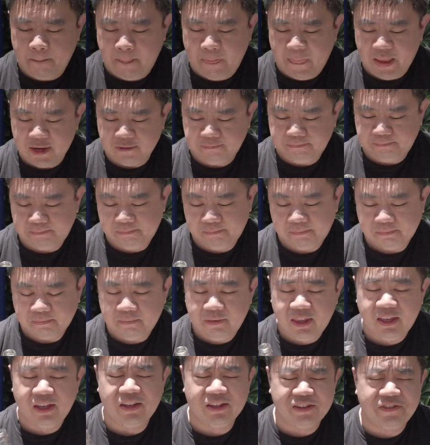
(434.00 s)

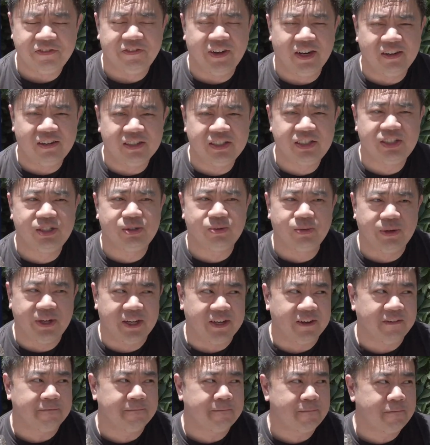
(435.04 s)
it's very sweet.
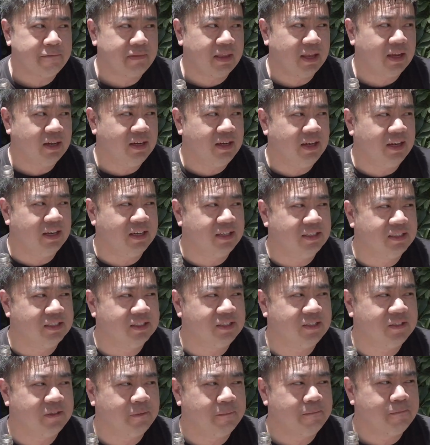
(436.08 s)
And
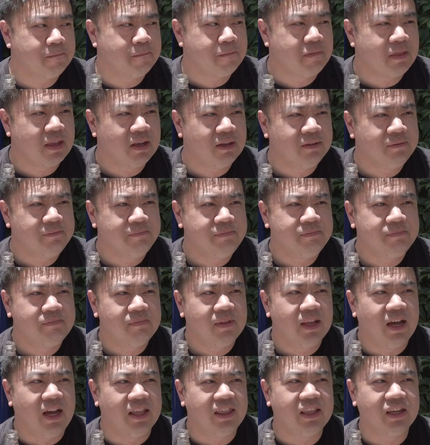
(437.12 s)

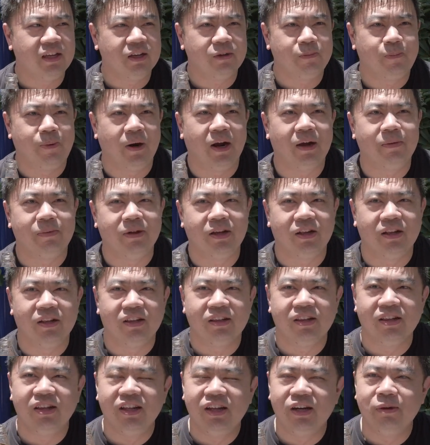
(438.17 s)
I think it could probably be a
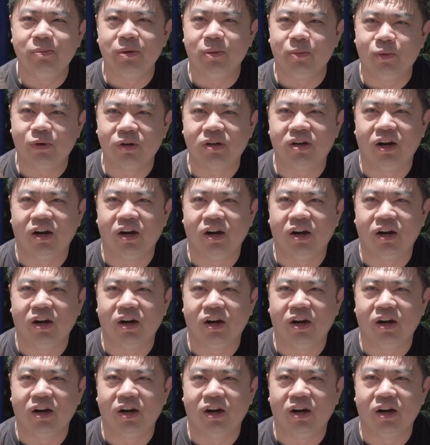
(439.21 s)
little bit more